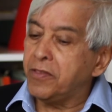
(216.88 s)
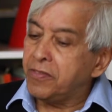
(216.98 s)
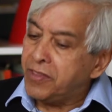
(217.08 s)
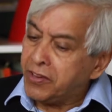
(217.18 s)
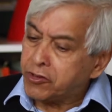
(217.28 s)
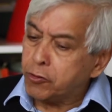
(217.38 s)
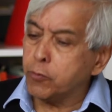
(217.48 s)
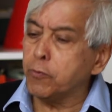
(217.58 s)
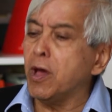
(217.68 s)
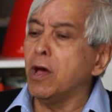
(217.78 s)
this
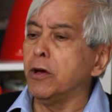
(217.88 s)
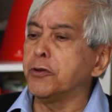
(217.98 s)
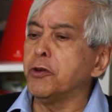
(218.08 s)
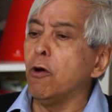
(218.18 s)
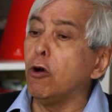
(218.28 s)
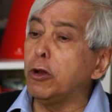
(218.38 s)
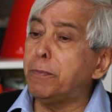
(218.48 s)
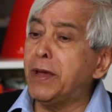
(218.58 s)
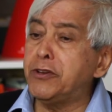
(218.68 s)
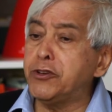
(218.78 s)
sort of art, oil
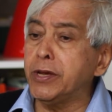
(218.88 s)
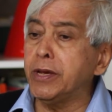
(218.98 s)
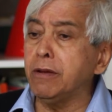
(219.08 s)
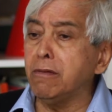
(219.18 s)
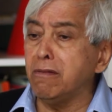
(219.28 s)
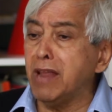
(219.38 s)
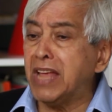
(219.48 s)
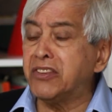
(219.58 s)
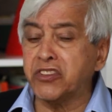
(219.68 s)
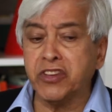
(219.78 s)
painting,
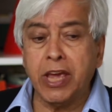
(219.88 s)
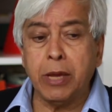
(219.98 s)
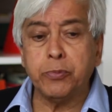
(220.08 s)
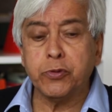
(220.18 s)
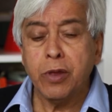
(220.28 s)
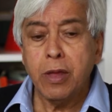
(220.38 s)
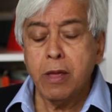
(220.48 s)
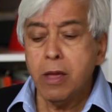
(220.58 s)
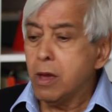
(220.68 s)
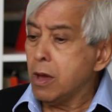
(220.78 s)
landscapes,
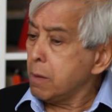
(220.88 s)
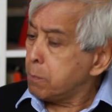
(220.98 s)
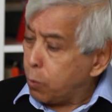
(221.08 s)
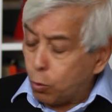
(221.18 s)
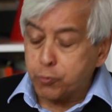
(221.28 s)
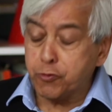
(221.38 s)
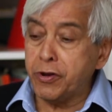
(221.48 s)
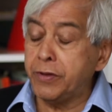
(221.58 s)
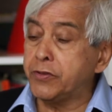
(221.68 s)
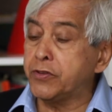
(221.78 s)

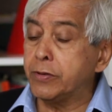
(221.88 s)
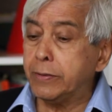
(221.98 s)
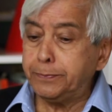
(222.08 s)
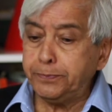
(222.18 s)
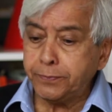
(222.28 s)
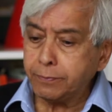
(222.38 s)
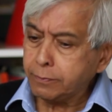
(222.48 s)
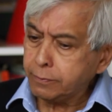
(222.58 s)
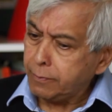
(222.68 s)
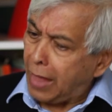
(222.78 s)
portraits,
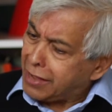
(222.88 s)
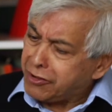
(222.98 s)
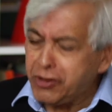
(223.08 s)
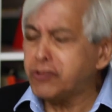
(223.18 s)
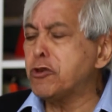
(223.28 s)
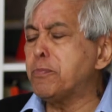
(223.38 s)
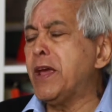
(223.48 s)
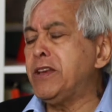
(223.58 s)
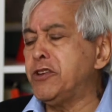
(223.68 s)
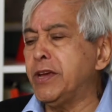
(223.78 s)
and history
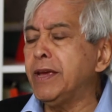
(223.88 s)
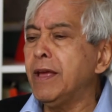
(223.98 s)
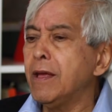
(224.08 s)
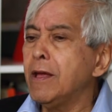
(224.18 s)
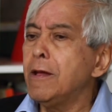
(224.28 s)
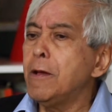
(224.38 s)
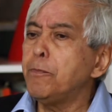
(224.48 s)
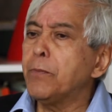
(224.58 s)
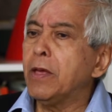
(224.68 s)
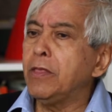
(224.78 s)
painting,
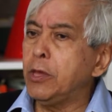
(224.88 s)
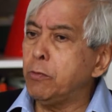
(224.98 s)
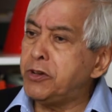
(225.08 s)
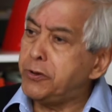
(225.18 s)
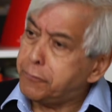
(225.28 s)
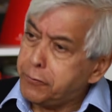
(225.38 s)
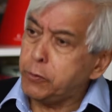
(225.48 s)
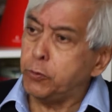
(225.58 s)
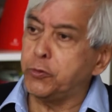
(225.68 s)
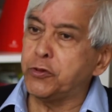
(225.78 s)
they were
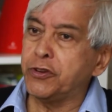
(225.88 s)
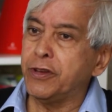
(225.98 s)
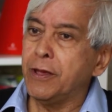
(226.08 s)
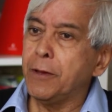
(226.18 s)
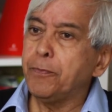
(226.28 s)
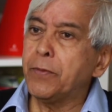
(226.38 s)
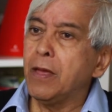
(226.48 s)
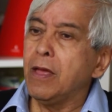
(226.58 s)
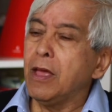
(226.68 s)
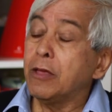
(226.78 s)
diffused
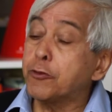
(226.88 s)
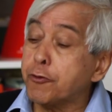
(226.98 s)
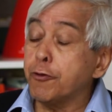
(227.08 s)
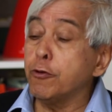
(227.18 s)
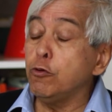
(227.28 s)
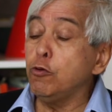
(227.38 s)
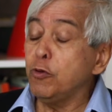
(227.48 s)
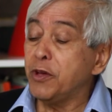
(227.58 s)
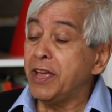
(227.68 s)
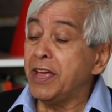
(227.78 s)
through
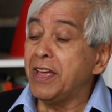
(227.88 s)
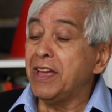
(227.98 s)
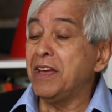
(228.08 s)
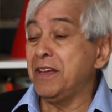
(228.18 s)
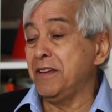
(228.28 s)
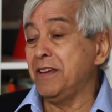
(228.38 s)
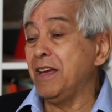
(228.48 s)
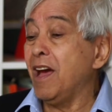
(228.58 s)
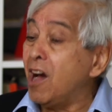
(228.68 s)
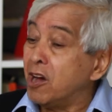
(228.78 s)

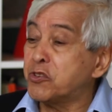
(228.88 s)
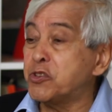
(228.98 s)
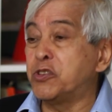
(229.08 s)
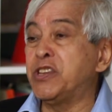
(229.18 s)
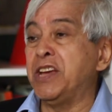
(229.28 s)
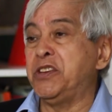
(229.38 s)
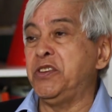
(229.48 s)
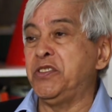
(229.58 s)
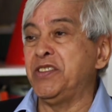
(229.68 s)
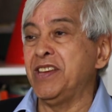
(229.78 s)
art
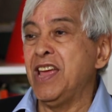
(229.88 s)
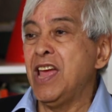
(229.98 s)
societies.